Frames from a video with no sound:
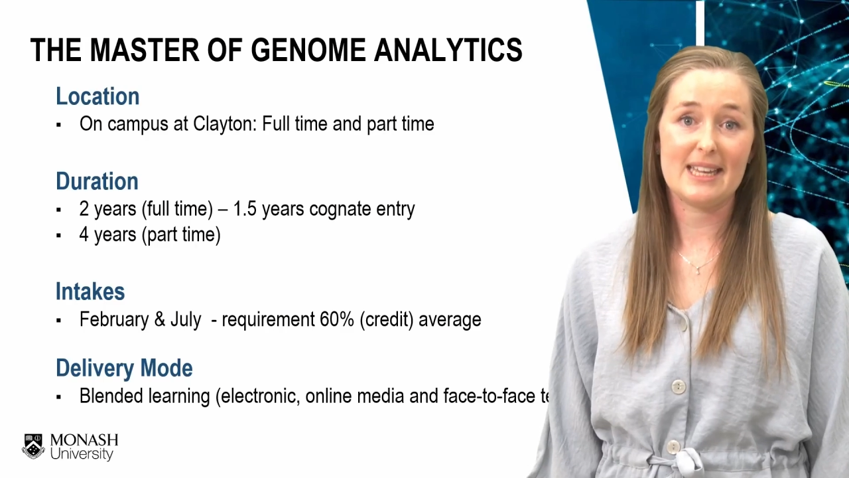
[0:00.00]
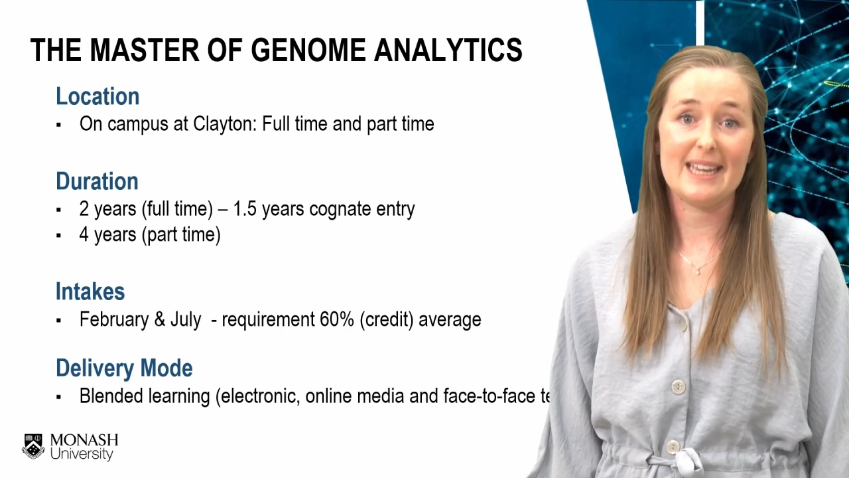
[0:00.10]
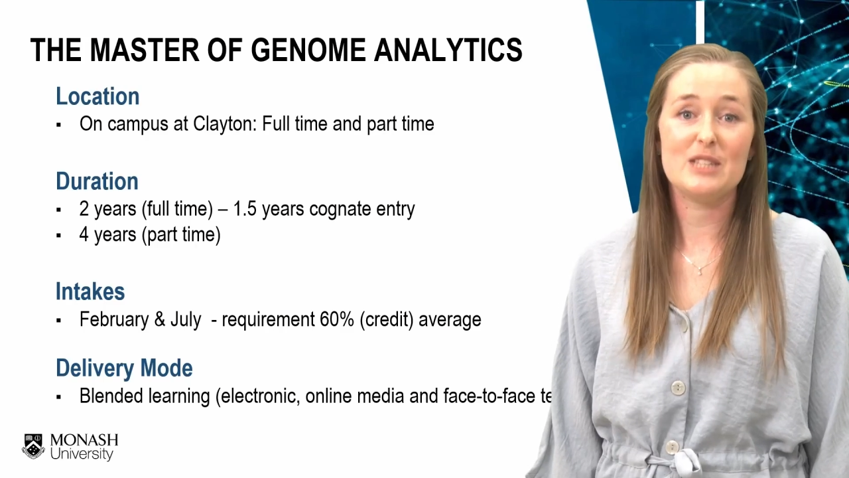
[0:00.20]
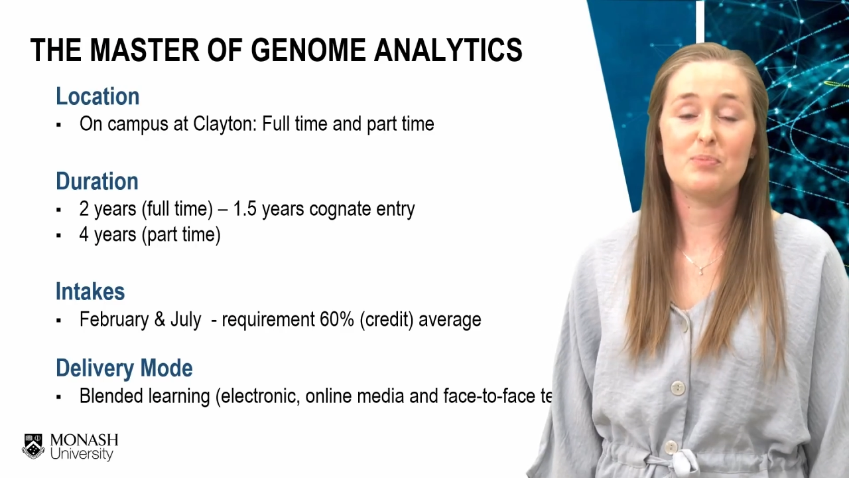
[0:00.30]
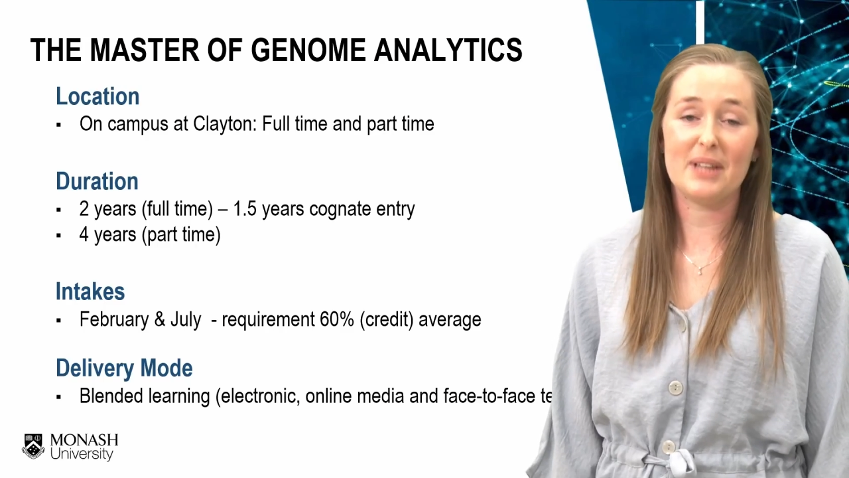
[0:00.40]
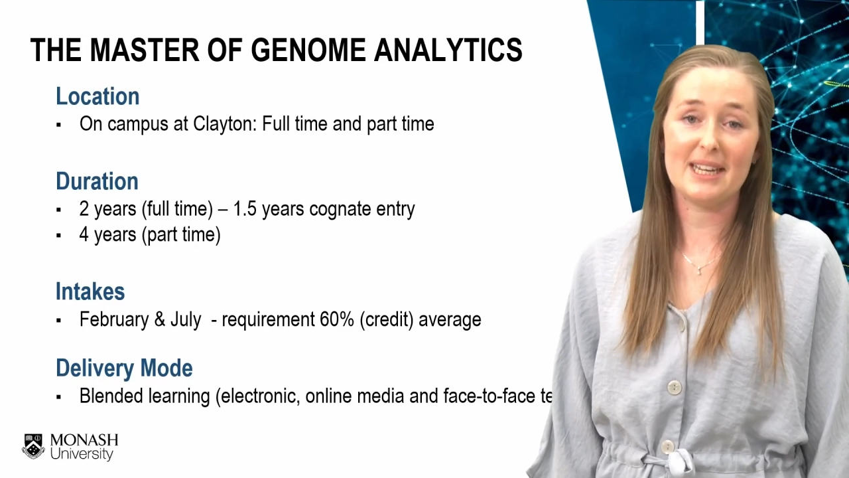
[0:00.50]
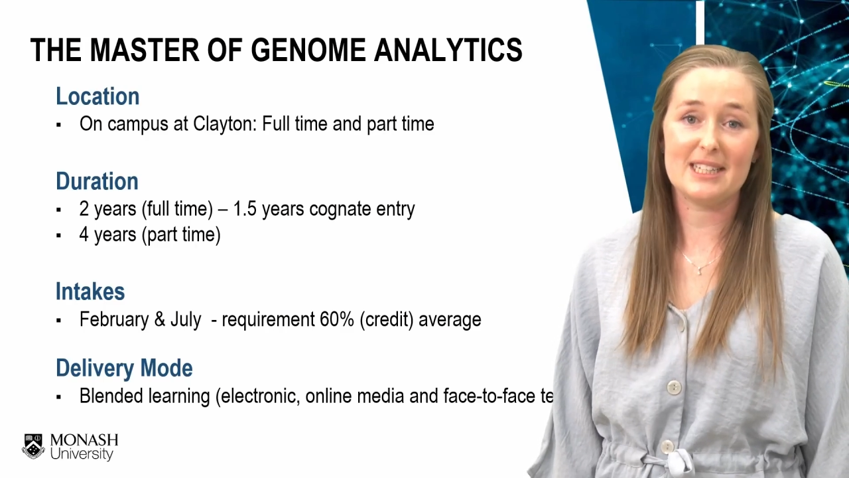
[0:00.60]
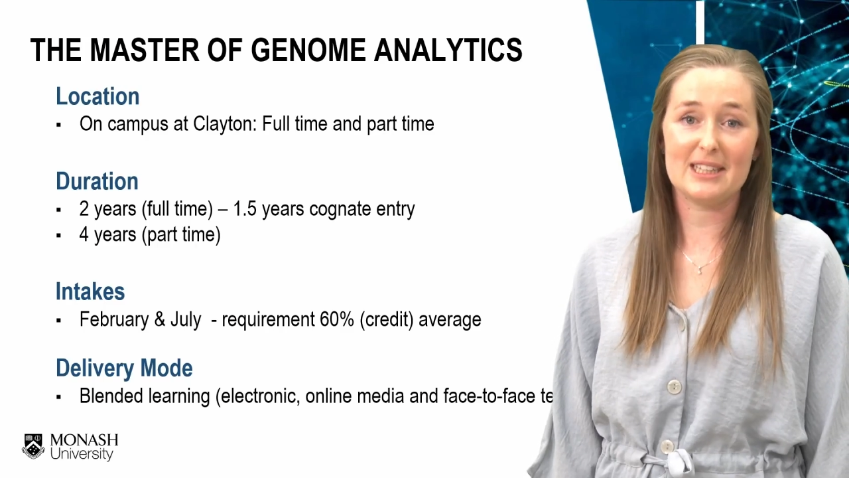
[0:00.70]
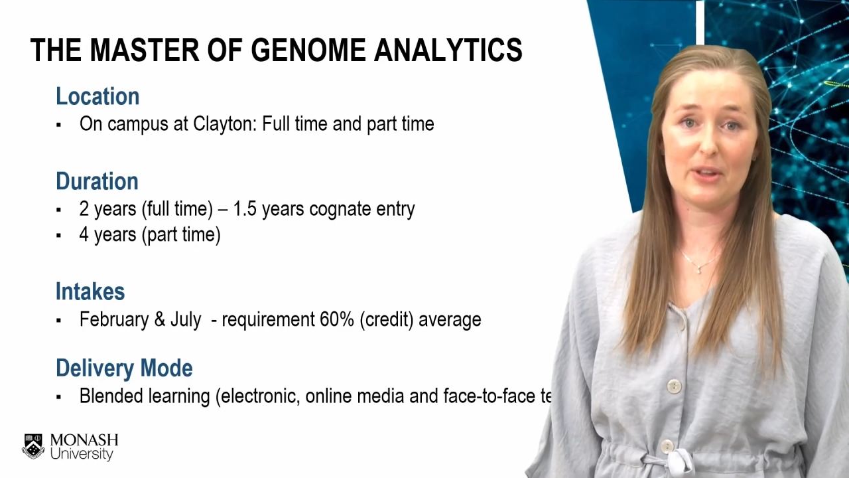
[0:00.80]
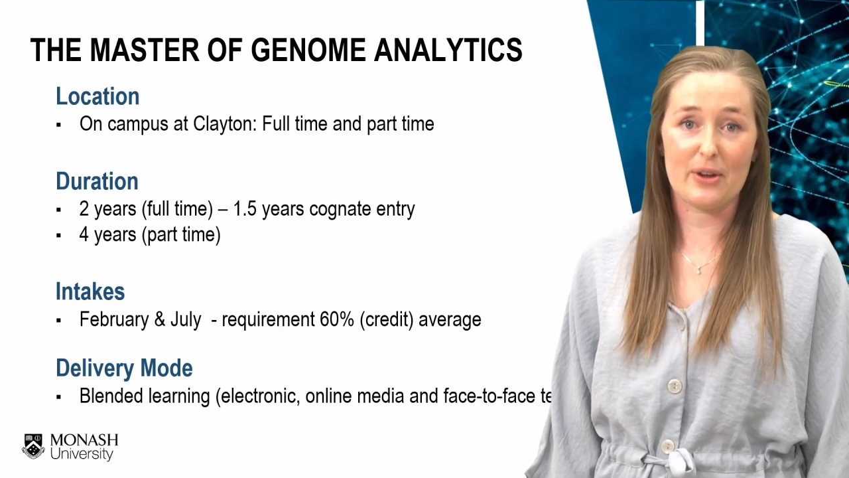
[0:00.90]
is
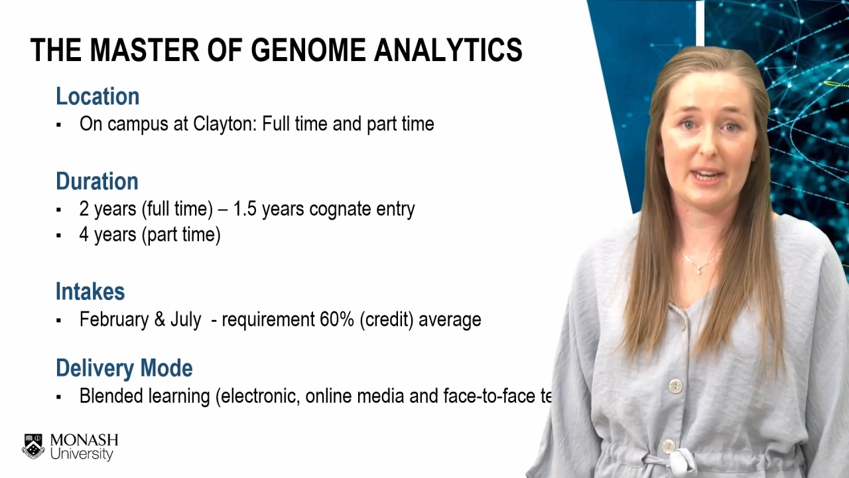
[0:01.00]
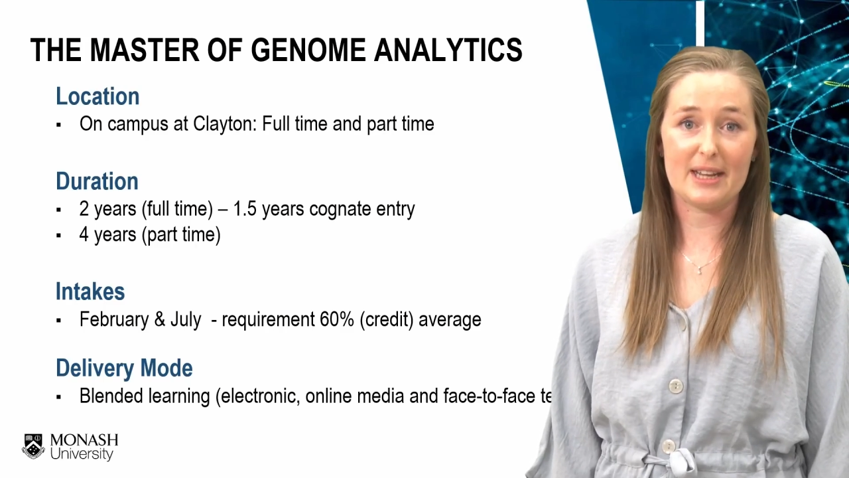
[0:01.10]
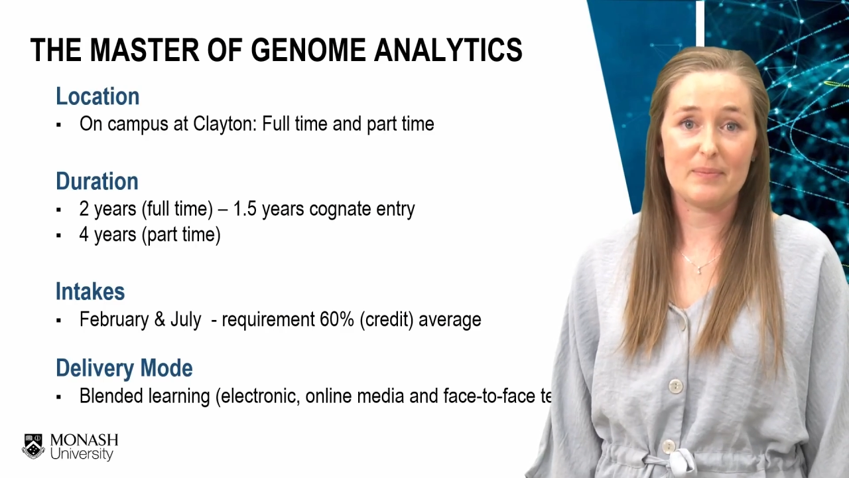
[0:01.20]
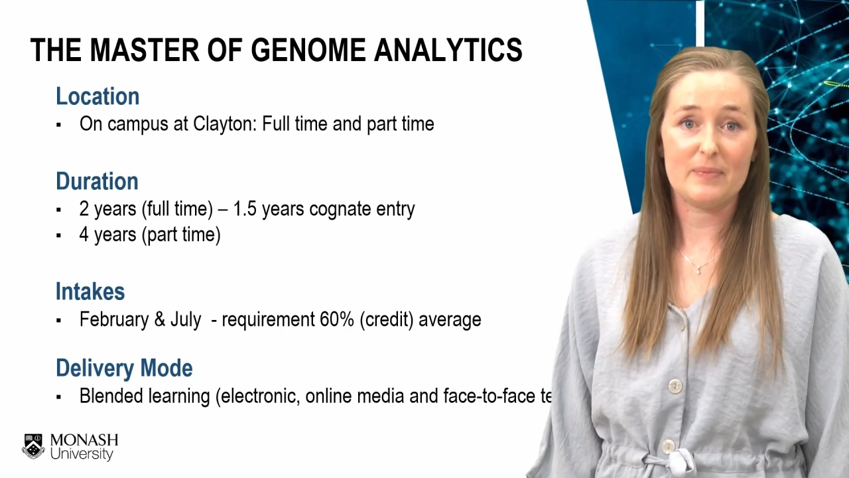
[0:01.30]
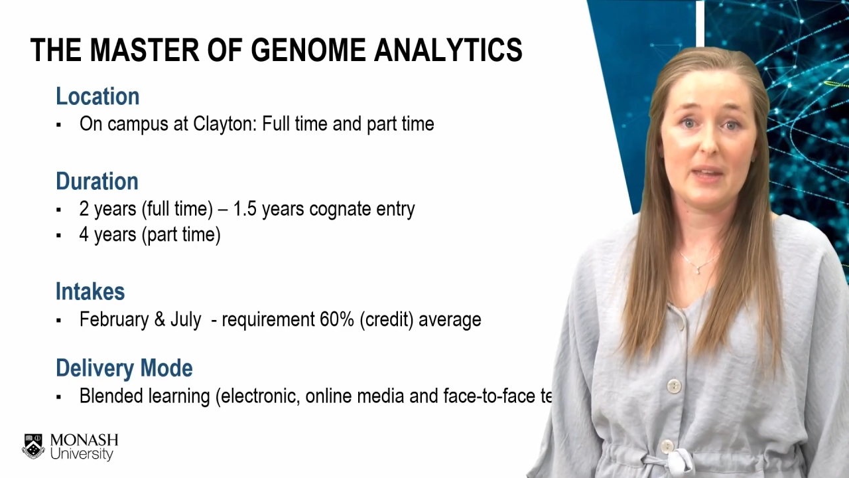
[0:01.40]
blended learning,